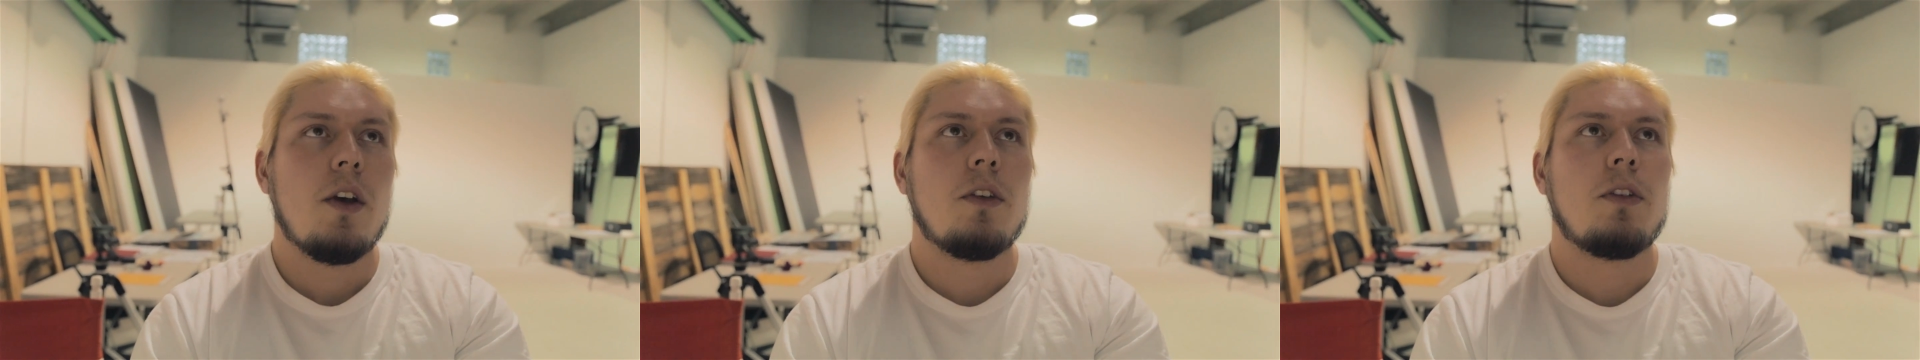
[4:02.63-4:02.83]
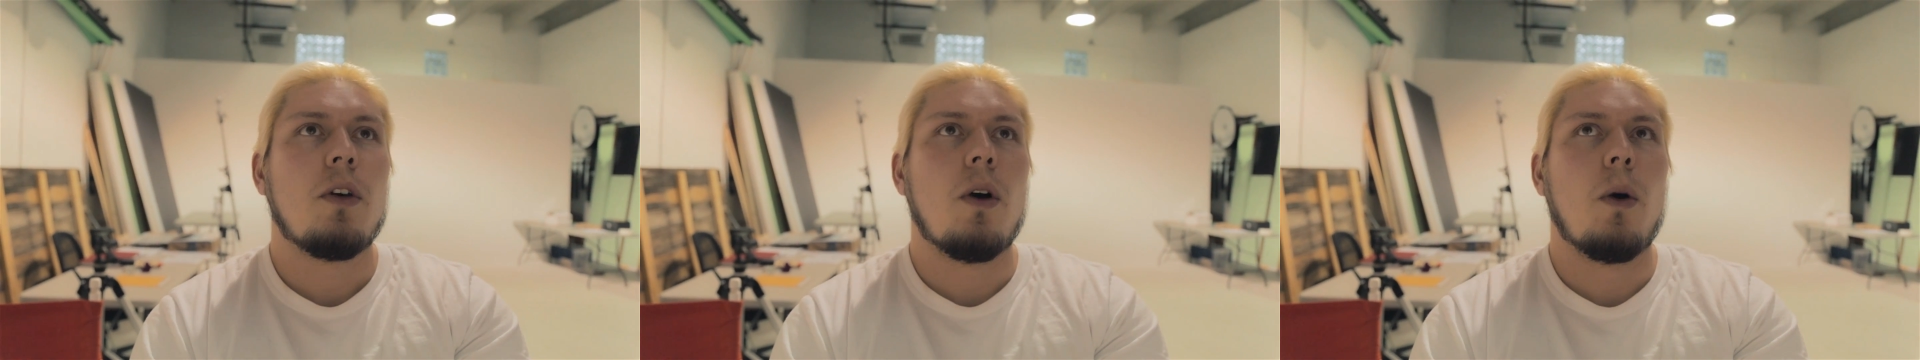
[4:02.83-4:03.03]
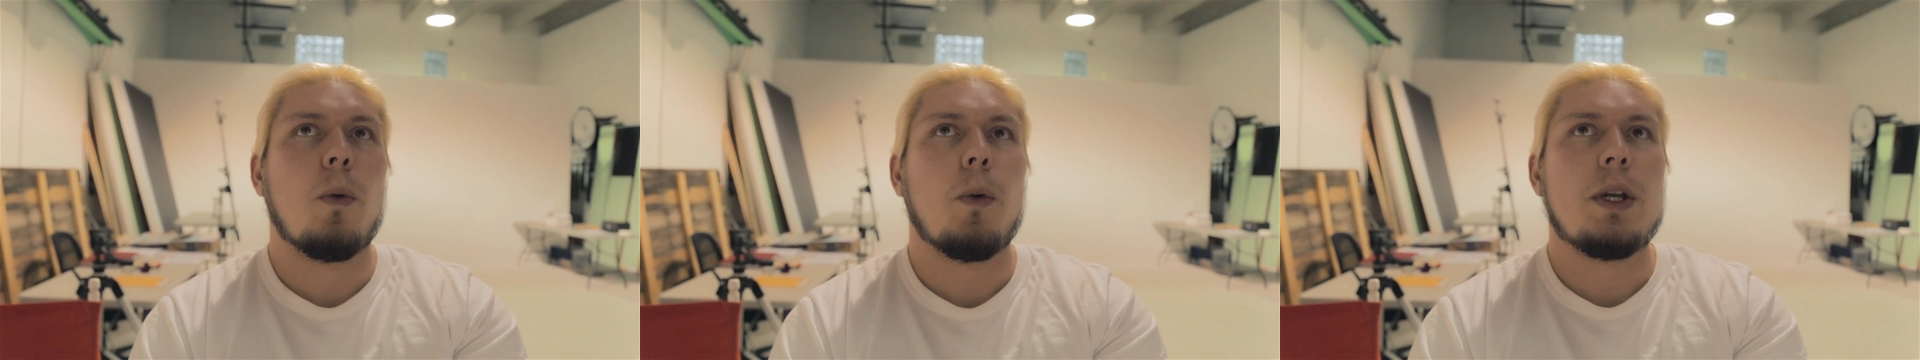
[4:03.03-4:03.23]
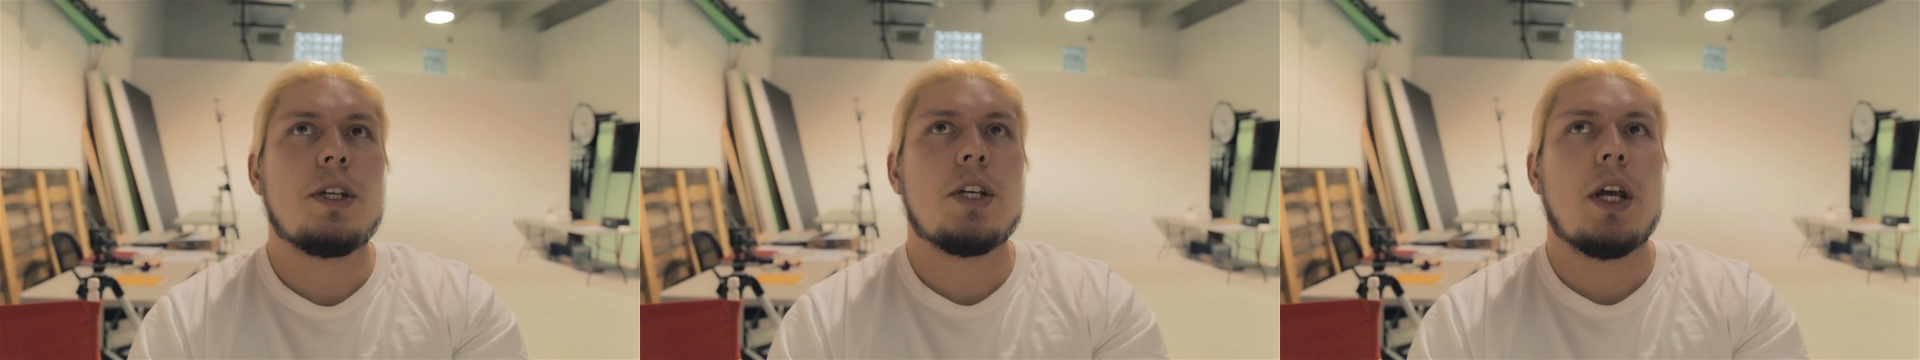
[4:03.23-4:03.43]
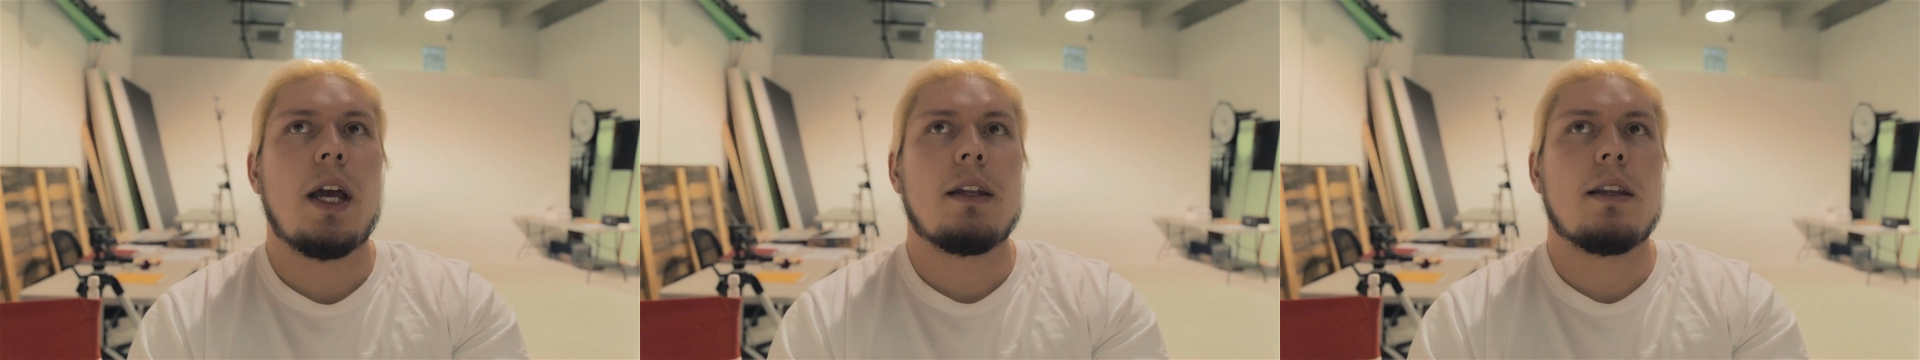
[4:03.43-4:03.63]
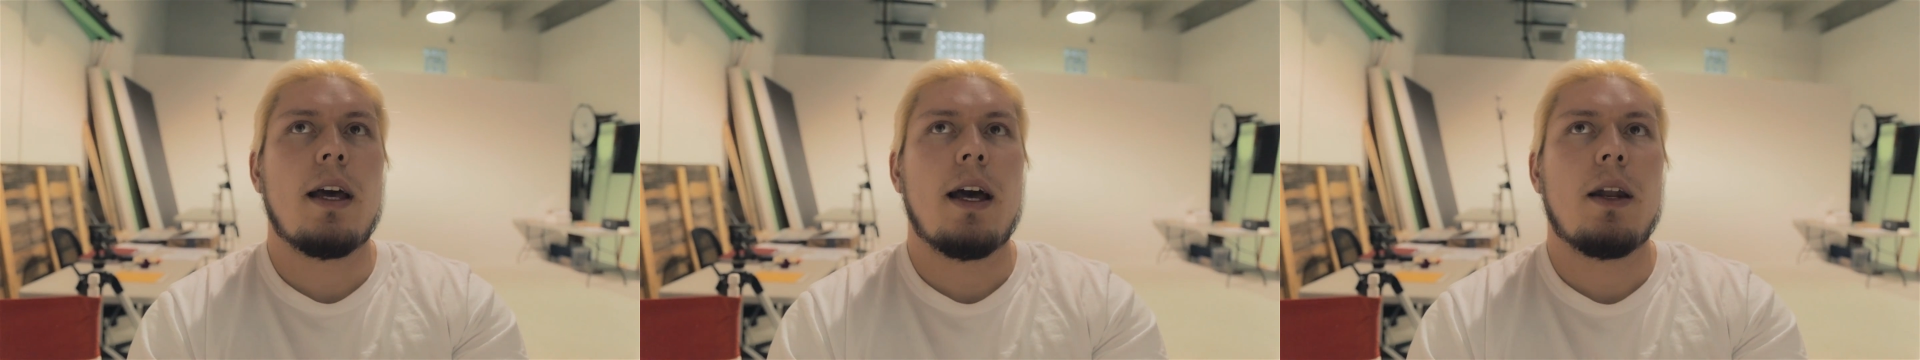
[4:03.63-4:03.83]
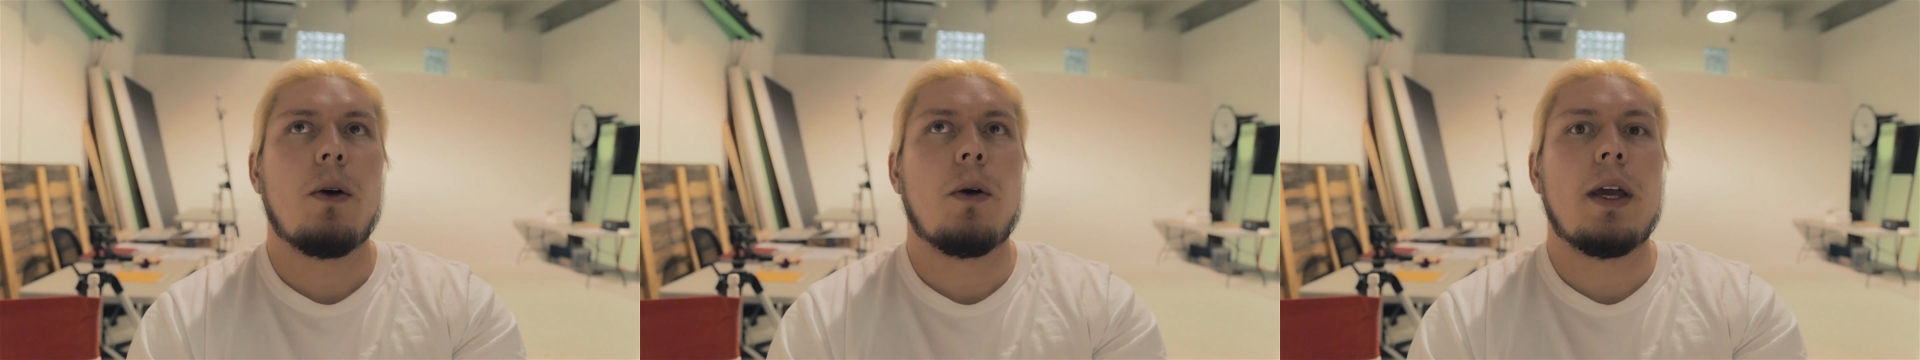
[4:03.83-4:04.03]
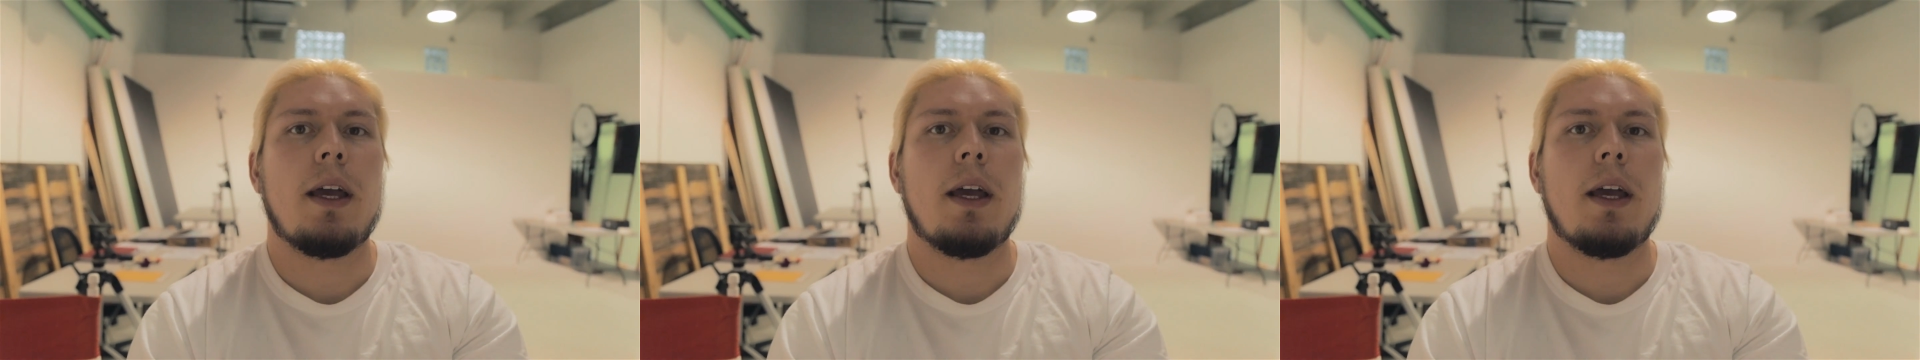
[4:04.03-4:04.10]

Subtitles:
so we checked that,